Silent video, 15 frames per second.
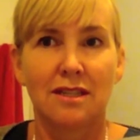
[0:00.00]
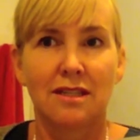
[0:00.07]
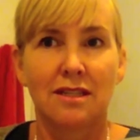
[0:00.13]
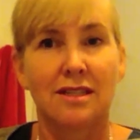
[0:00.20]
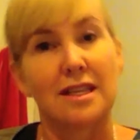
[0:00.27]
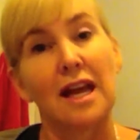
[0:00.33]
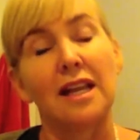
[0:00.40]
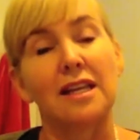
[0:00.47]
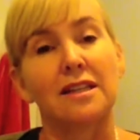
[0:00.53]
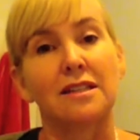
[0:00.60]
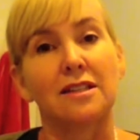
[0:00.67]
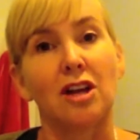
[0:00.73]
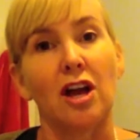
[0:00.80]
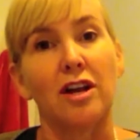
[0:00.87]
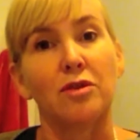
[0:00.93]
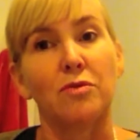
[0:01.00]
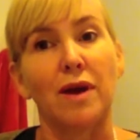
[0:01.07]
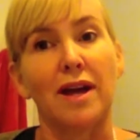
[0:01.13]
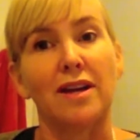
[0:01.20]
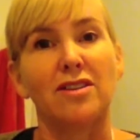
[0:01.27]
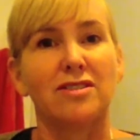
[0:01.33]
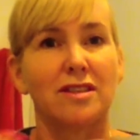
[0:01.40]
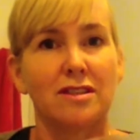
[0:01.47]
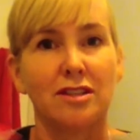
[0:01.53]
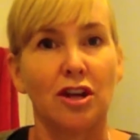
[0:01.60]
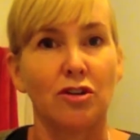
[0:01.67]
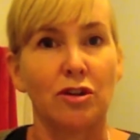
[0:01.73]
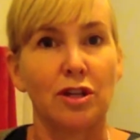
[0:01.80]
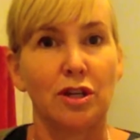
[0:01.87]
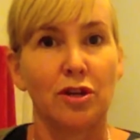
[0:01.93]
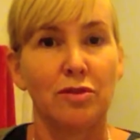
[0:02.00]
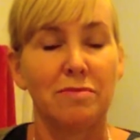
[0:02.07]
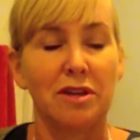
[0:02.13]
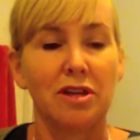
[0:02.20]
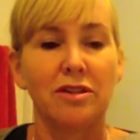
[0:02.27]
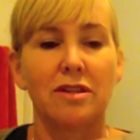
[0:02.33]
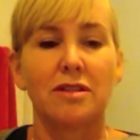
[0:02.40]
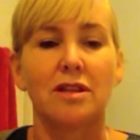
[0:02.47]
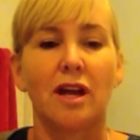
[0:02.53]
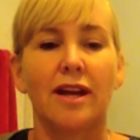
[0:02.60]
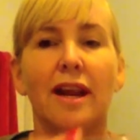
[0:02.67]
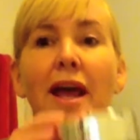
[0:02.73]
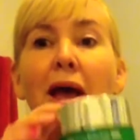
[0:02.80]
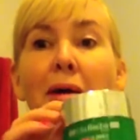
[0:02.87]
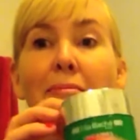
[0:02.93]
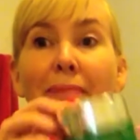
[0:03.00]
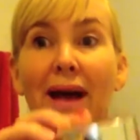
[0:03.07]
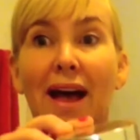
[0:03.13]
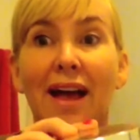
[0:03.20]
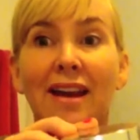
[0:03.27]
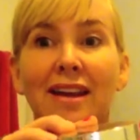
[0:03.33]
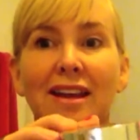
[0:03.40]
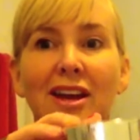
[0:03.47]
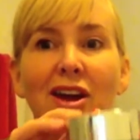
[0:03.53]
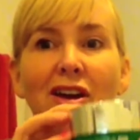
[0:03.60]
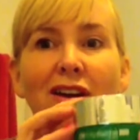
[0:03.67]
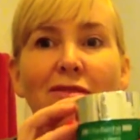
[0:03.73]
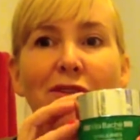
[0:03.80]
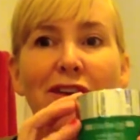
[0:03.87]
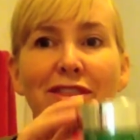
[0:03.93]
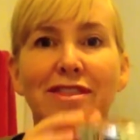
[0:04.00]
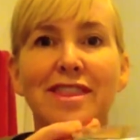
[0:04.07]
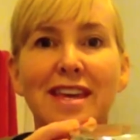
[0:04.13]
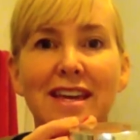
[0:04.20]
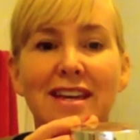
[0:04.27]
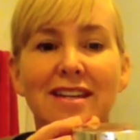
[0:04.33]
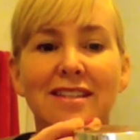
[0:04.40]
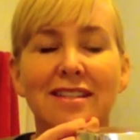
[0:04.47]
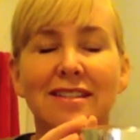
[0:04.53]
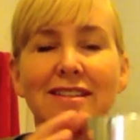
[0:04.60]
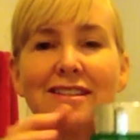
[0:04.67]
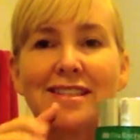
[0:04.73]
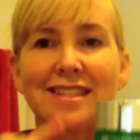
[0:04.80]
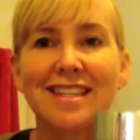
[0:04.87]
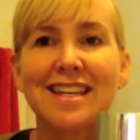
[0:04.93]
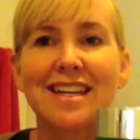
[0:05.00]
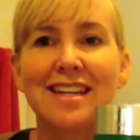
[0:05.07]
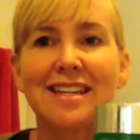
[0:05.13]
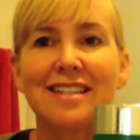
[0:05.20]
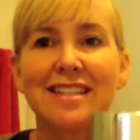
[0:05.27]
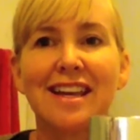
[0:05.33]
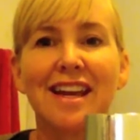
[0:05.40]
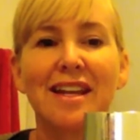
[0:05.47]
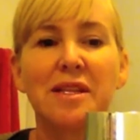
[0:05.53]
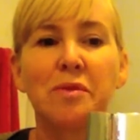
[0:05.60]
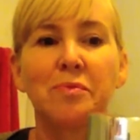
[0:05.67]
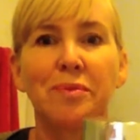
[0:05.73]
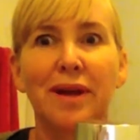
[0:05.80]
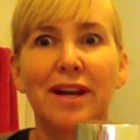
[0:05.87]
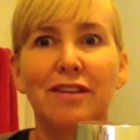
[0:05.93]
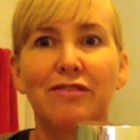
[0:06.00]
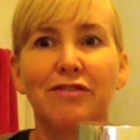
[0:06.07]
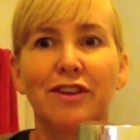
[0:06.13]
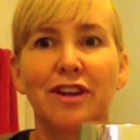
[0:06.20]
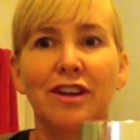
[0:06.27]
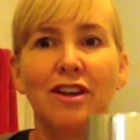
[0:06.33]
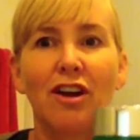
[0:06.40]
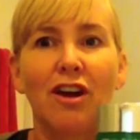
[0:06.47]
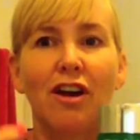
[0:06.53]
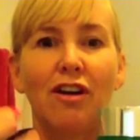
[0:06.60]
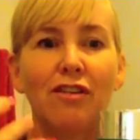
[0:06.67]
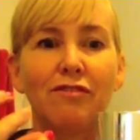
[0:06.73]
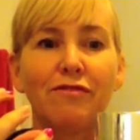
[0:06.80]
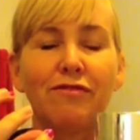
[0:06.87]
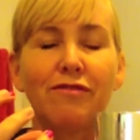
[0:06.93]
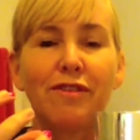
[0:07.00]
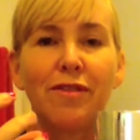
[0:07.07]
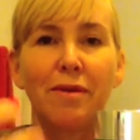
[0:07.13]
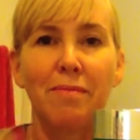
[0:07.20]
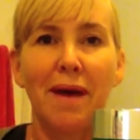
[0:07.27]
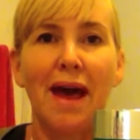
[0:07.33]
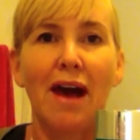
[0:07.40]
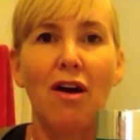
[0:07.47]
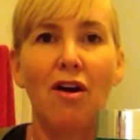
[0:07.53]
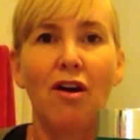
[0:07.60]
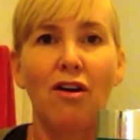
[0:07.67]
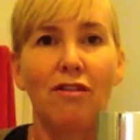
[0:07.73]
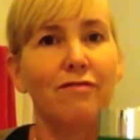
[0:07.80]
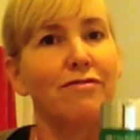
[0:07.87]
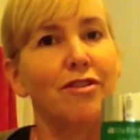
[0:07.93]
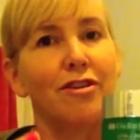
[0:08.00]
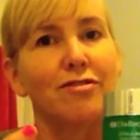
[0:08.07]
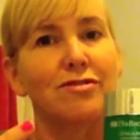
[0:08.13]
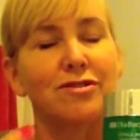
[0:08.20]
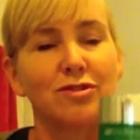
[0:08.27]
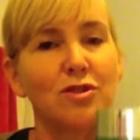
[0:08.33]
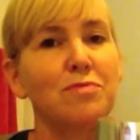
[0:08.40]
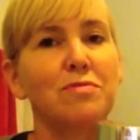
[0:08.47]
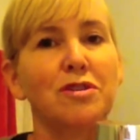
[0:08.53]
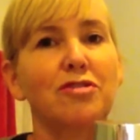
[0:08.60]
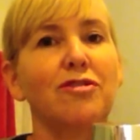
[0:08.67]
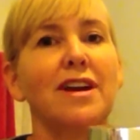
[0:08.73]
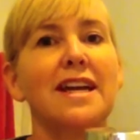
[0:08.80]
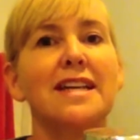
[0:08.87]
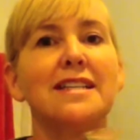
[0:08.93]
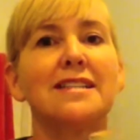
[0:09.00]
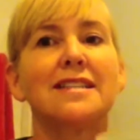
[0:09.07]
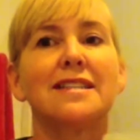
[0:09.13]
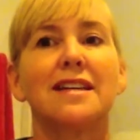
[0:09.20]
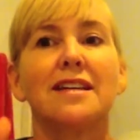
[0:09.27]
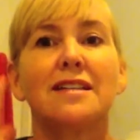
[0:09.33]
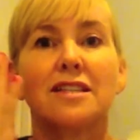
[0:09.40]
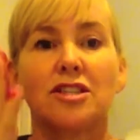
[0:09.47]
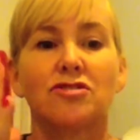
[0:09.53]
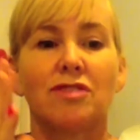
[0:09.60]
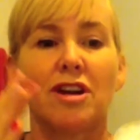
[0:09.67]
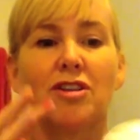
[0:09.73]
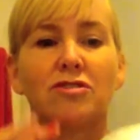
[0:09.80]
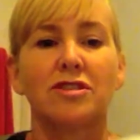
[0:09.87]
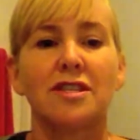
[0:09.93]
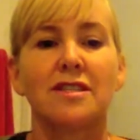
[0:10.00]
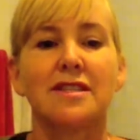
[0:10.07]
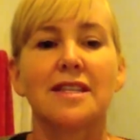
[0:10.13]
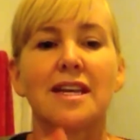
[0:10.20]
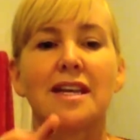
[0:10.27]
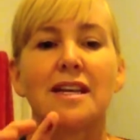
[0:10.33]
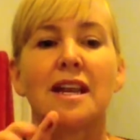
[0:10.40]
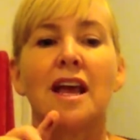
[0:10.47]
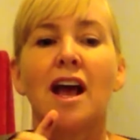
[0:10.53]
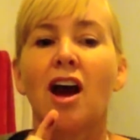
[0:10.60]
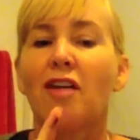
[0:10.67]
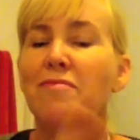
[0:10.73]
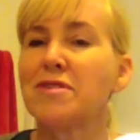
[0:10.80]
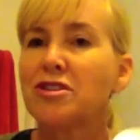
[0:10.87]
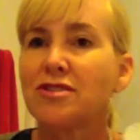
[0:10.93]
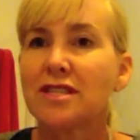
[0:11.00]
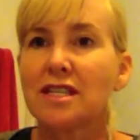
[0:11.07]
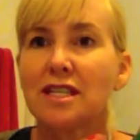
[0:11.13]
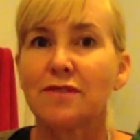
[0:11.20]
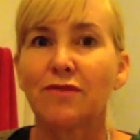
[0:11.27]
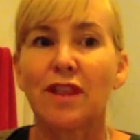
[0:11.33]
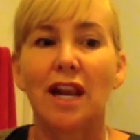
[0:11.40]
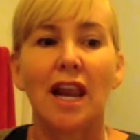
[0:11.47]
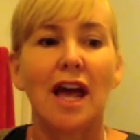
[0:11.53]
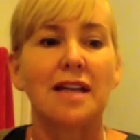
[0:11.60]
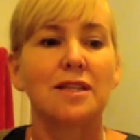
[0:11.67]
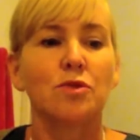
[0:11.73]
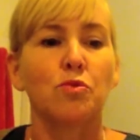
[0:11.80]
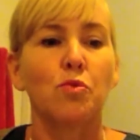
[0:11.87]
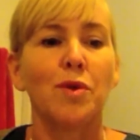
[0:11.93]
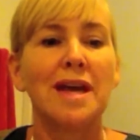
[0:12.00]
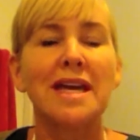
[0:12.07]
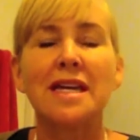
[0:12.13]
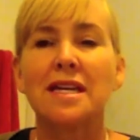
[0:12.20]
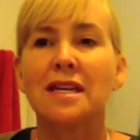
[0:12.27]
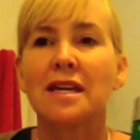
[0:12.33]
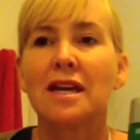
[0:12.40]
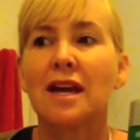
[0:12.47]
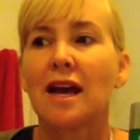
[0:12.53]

salad kind of way because there's no halloumi on the side. But with this, your skin is getting the benefit of the power of those super greens straight onto your skin. I've been using this for the last week.